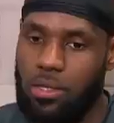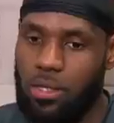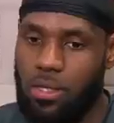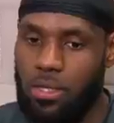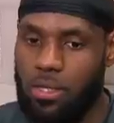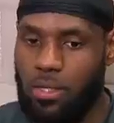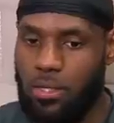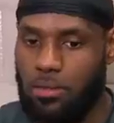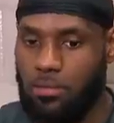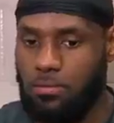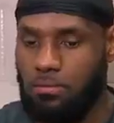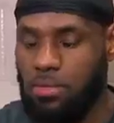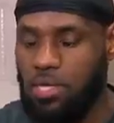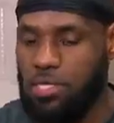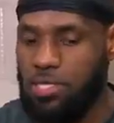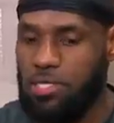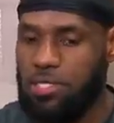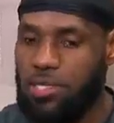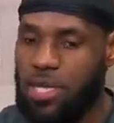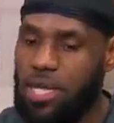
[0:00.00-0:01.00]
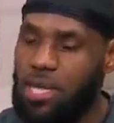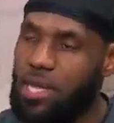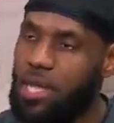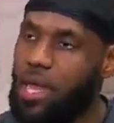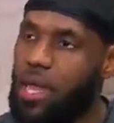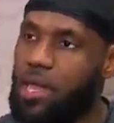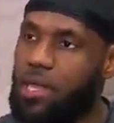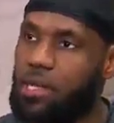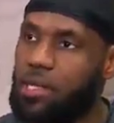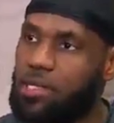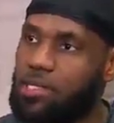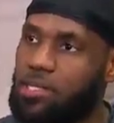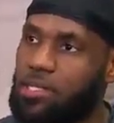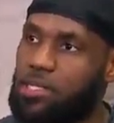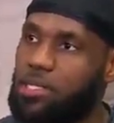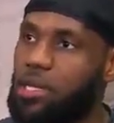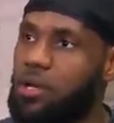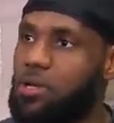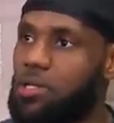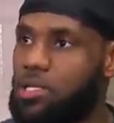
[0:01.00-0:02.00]
the misses that he had against
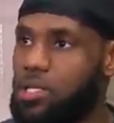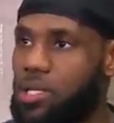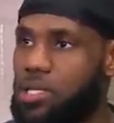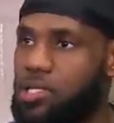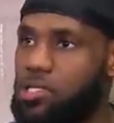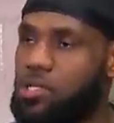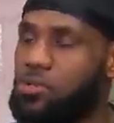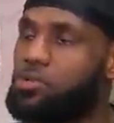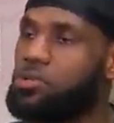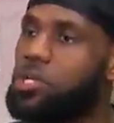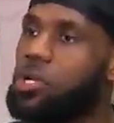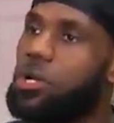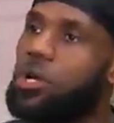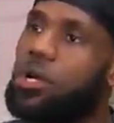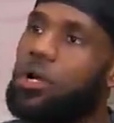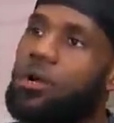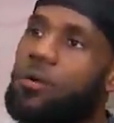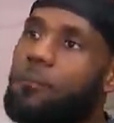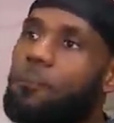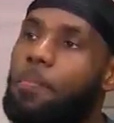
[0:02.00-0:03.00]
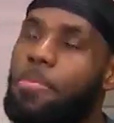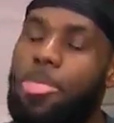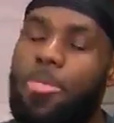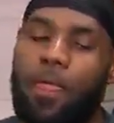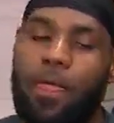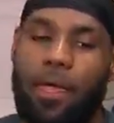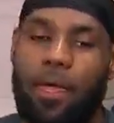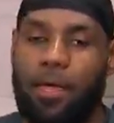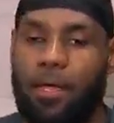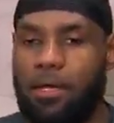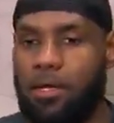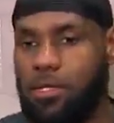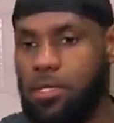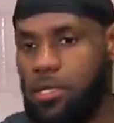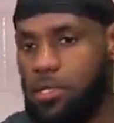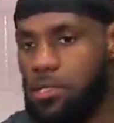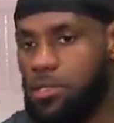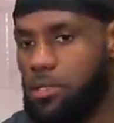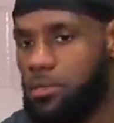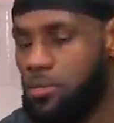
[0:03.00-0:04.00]
the series against Utah, and he
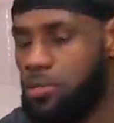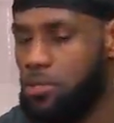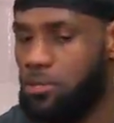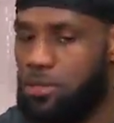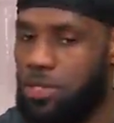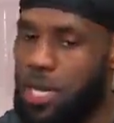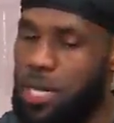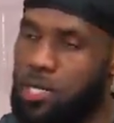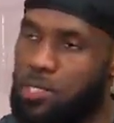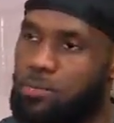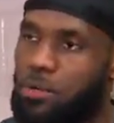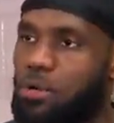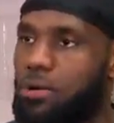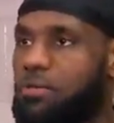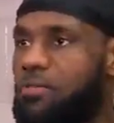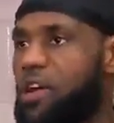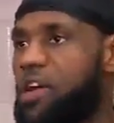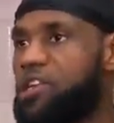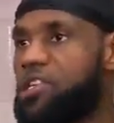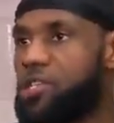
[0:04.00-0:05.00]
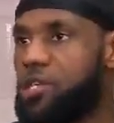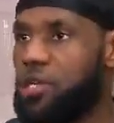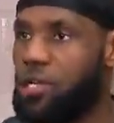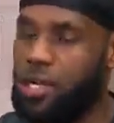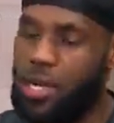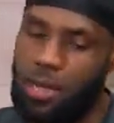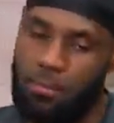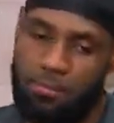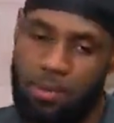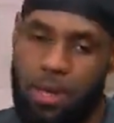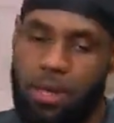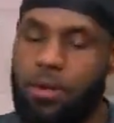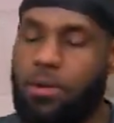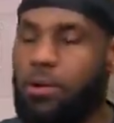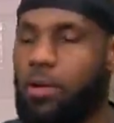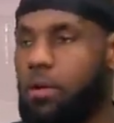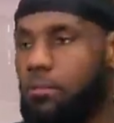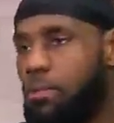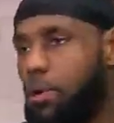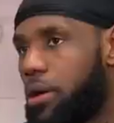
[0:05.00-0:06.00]
just used that as motivation and got
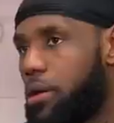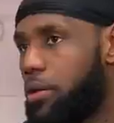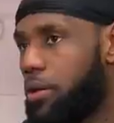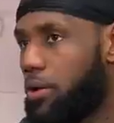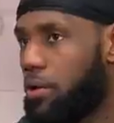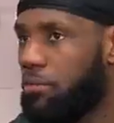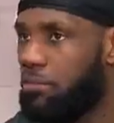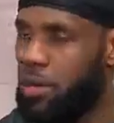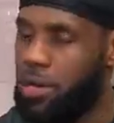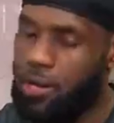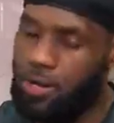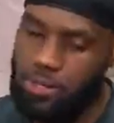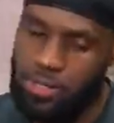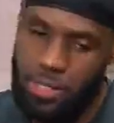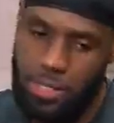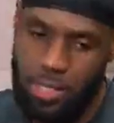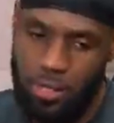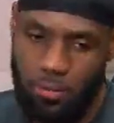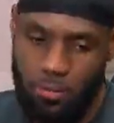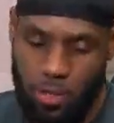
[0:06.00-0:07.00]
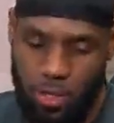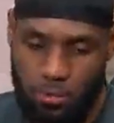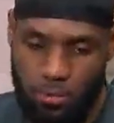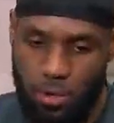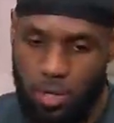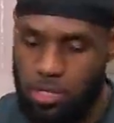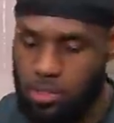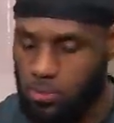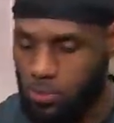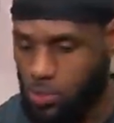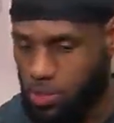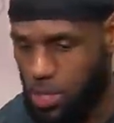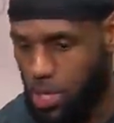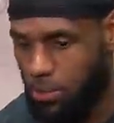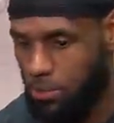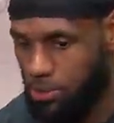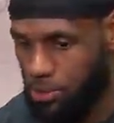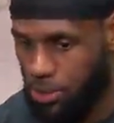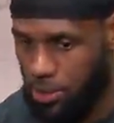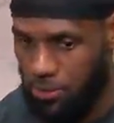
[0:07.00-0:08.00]
better and better and better to him winning multiple
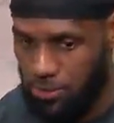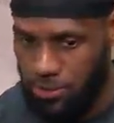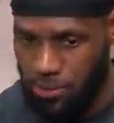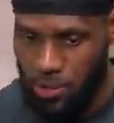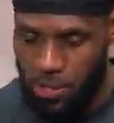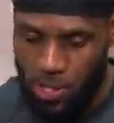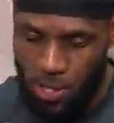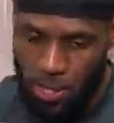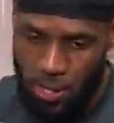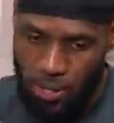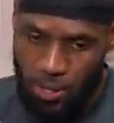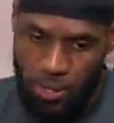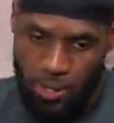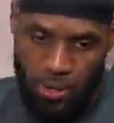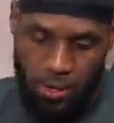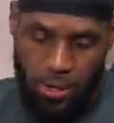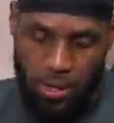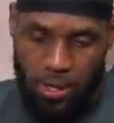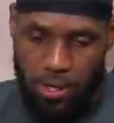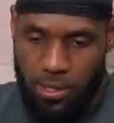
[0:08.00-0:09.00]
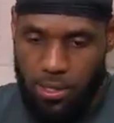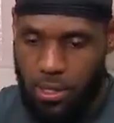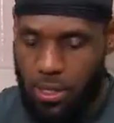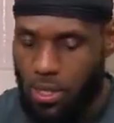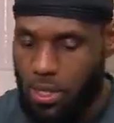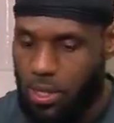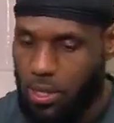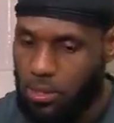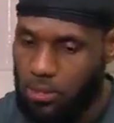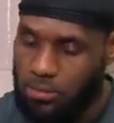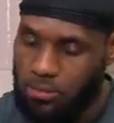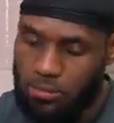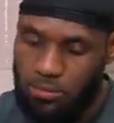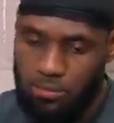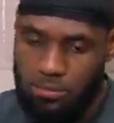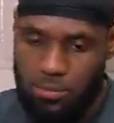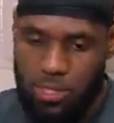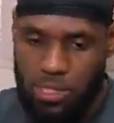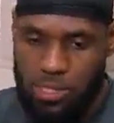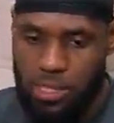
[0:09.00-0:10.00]
championships, and
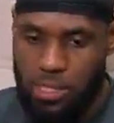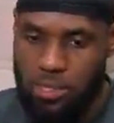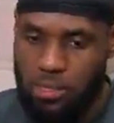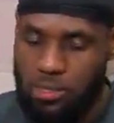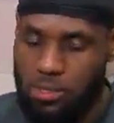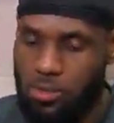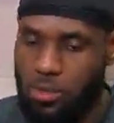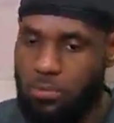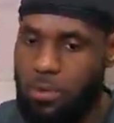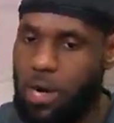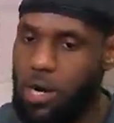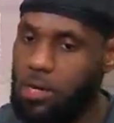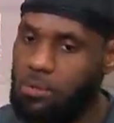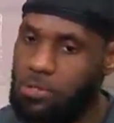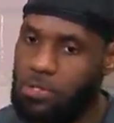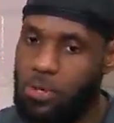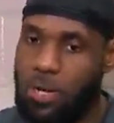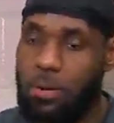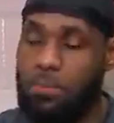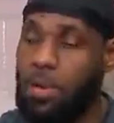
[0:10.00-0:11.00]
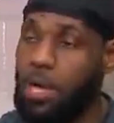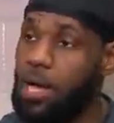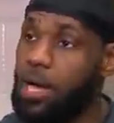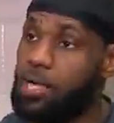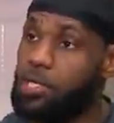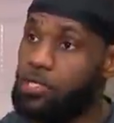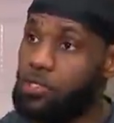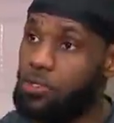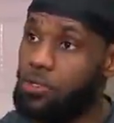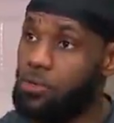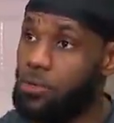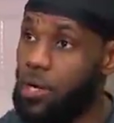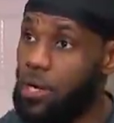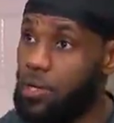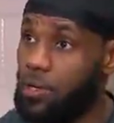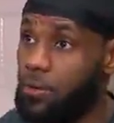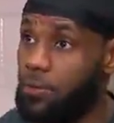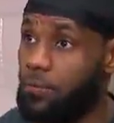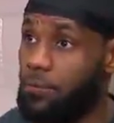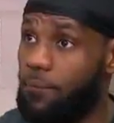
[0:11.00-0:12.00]
continued to admire him throughout my high school
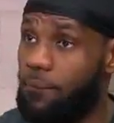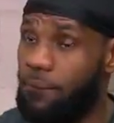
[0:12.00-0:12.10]
rank.